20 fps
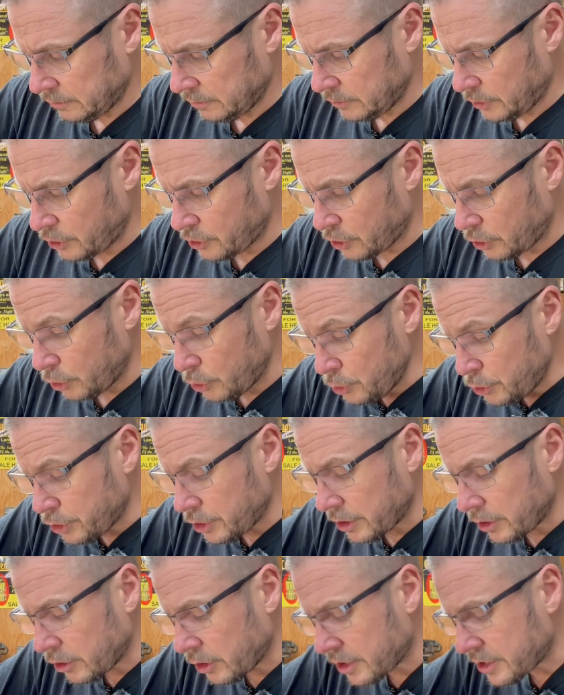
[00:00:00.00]
The
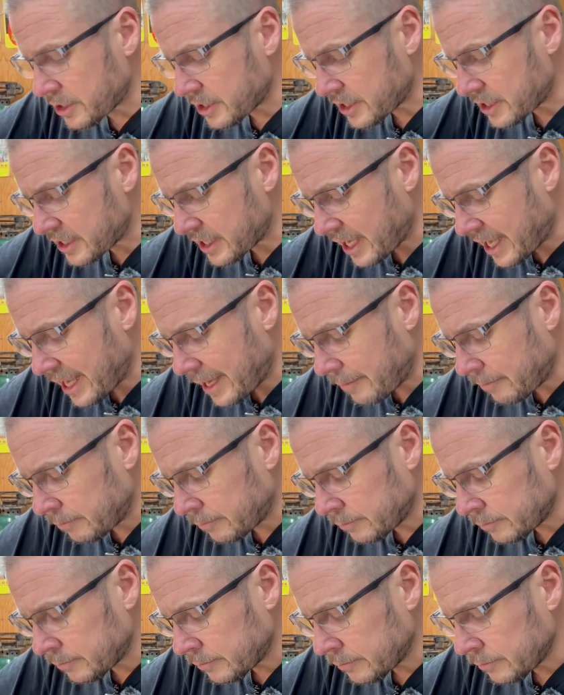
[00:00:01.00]
solution looks the same
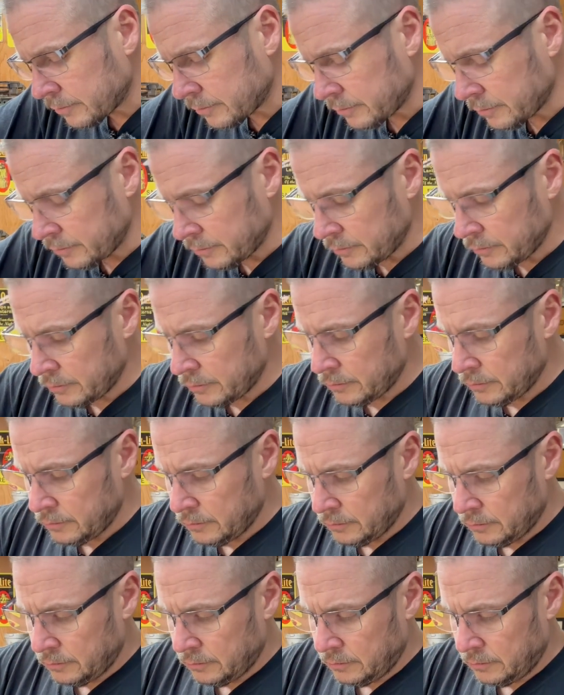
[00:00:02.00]

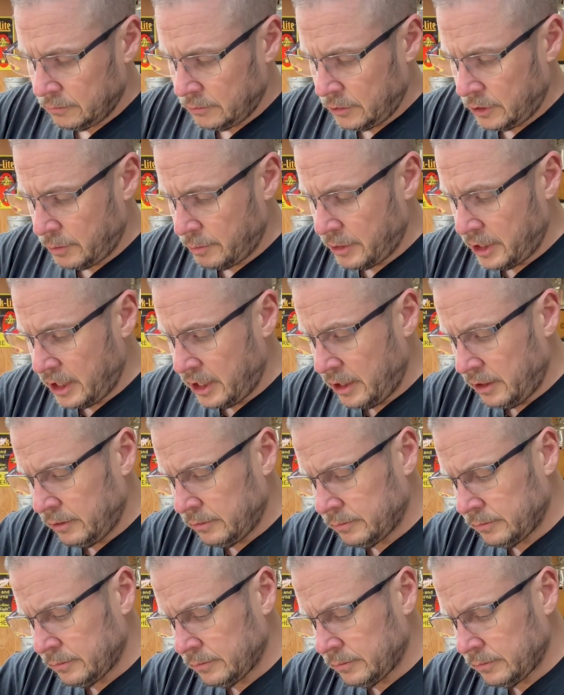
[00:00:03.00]
to me.